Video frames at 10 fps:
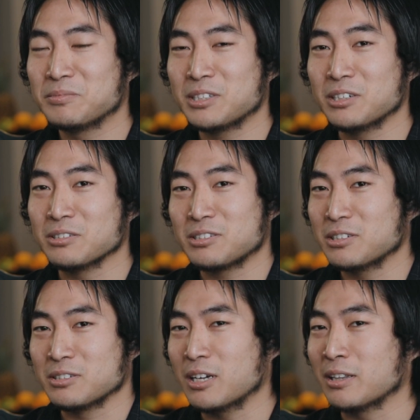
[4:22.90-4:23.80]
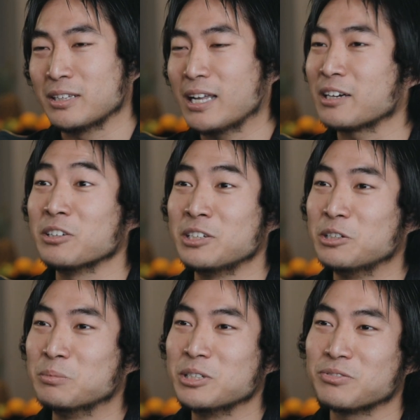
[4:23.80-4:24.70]
There's nothing that could
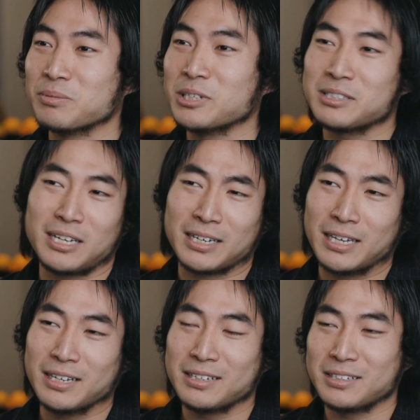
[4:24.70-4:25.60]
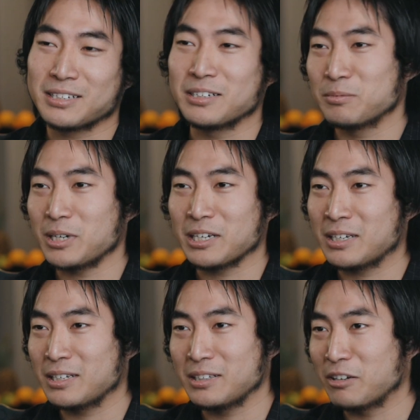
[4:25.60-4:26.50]
heal me from this. I can't
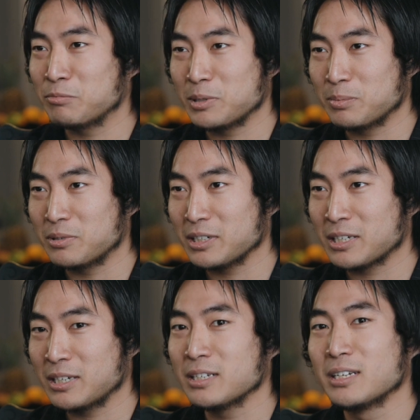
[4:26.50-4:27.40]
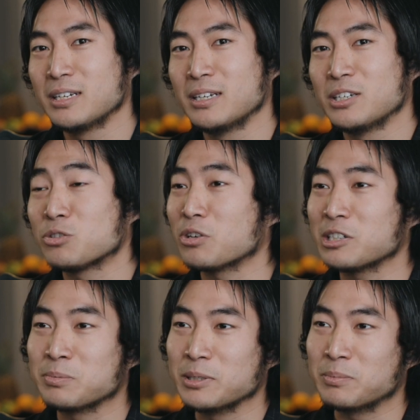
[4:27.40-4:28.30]
love people. I can't
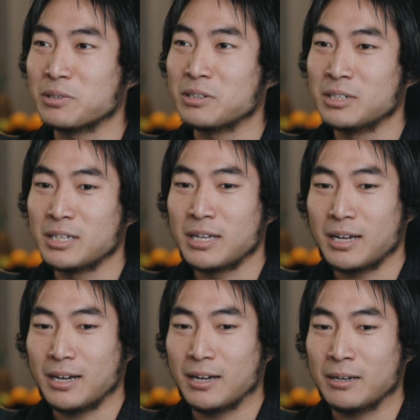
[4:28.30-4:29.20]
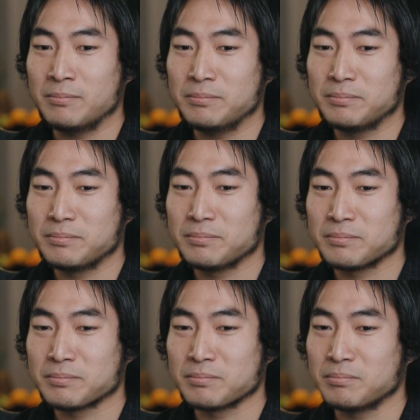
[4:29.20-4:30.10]
trust people.
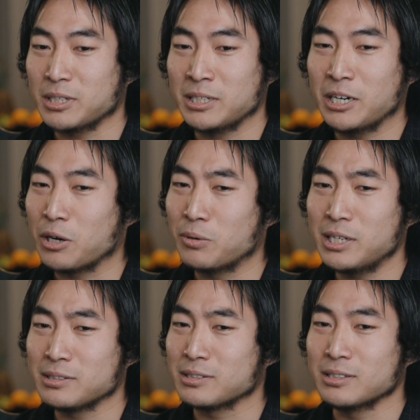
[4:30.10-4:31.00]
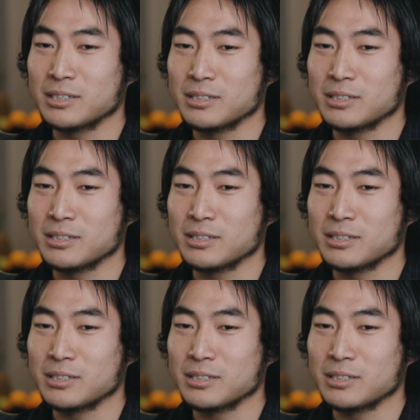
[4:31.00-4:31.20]
But here I was.